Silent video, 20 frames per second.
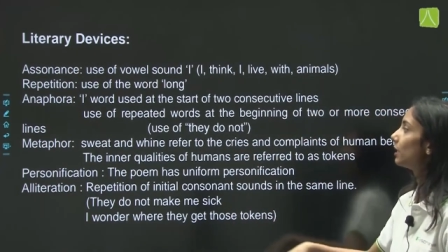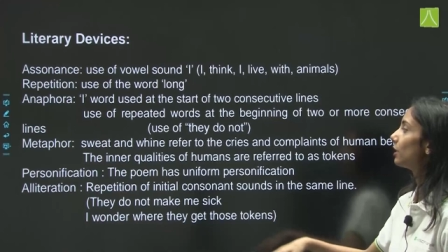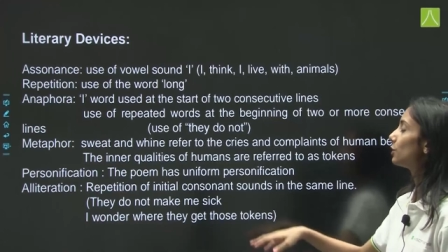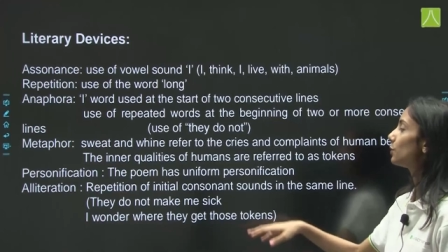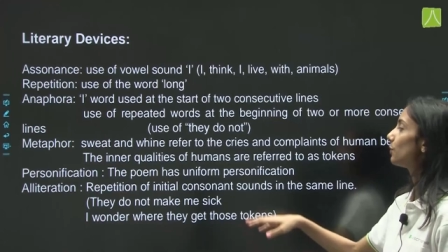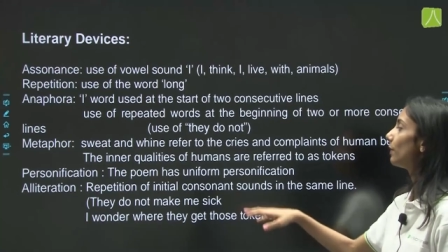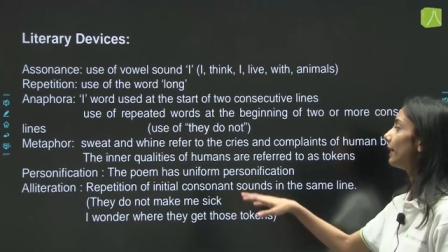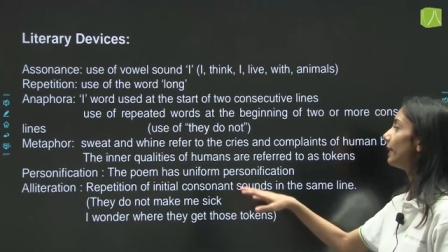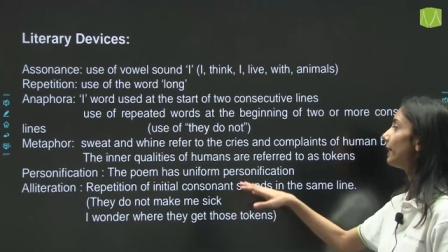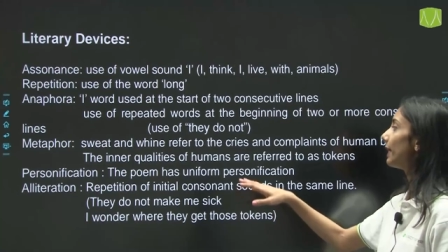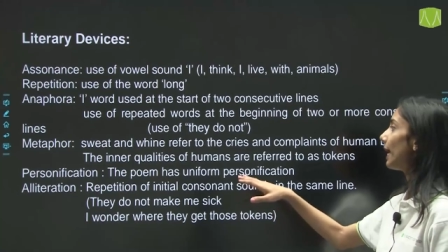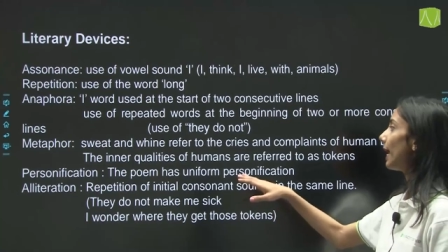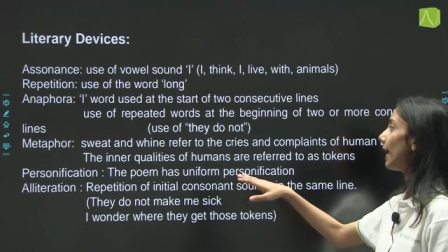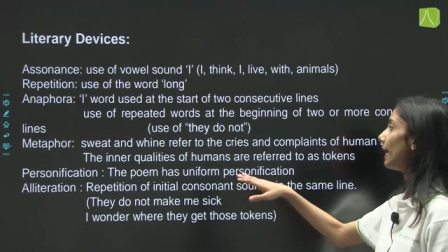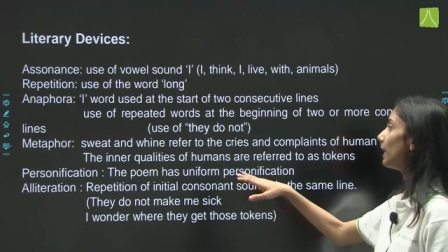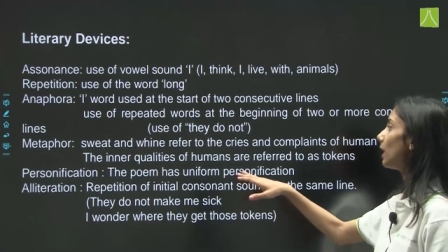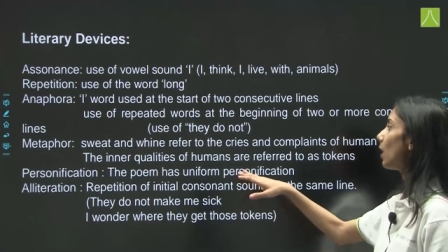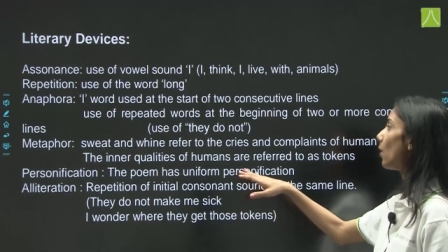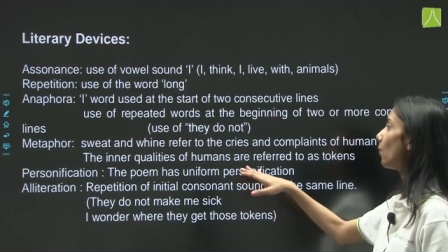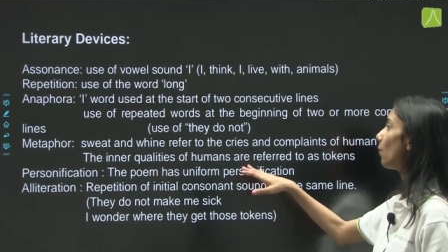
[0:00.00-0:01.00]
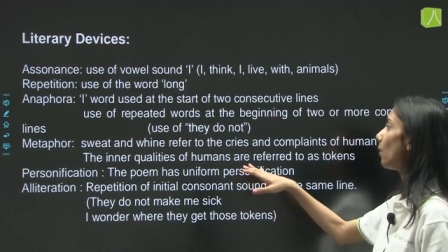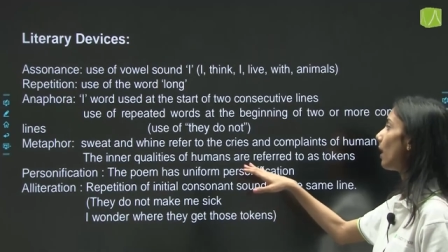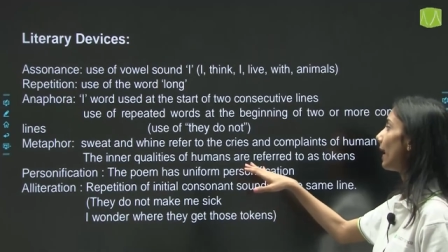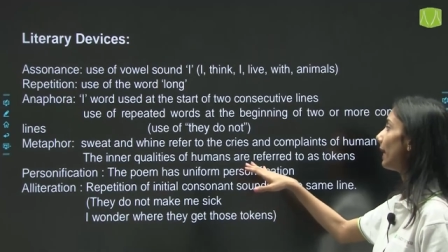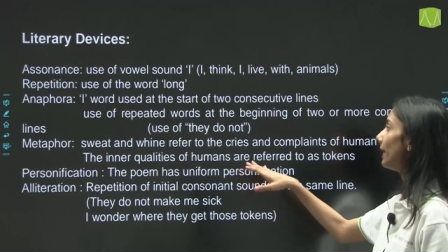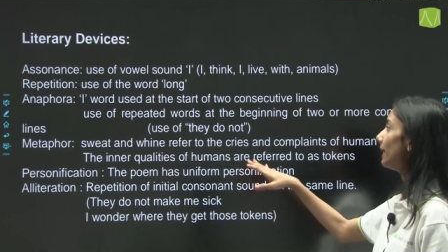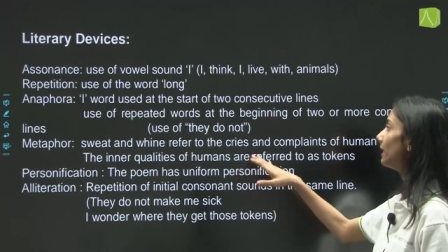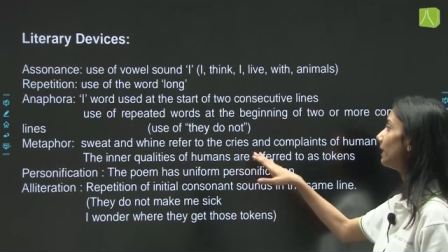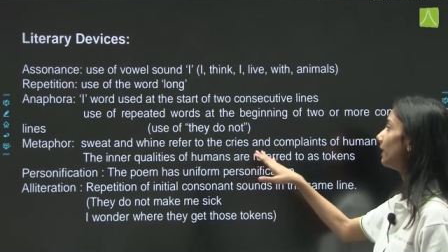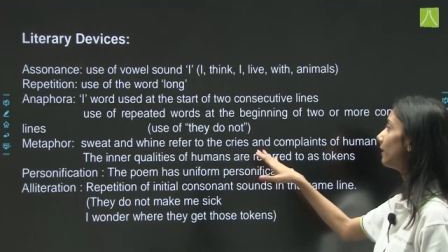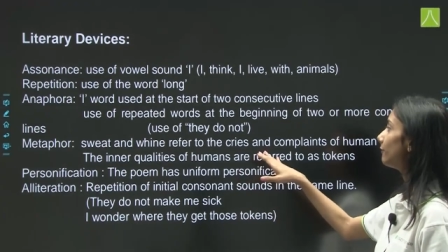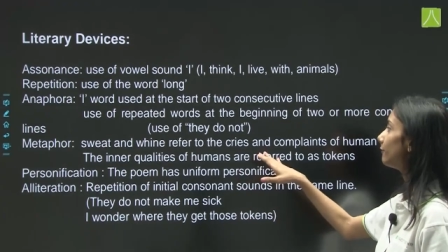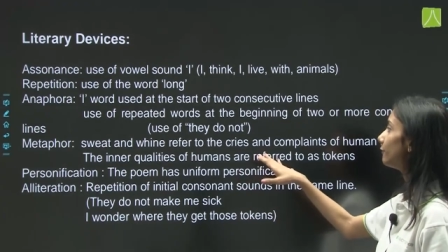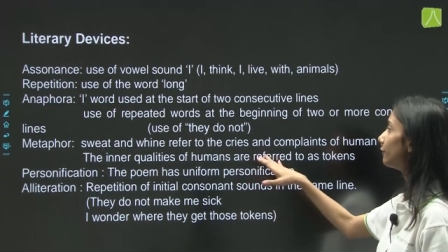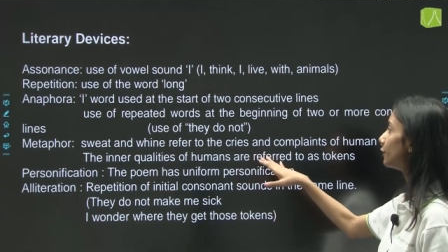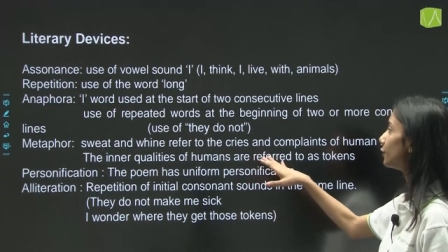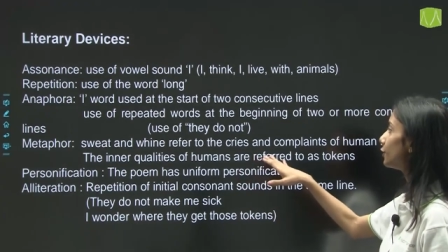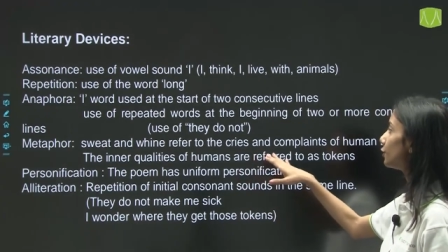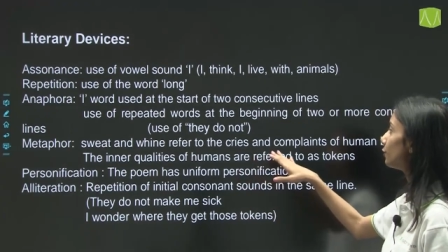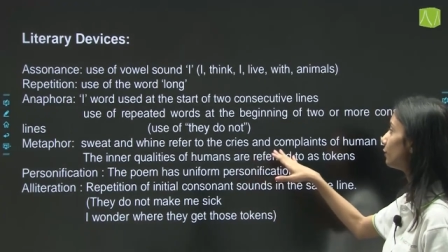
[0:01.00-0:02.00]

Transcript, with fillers: Uh, sweat and wine refers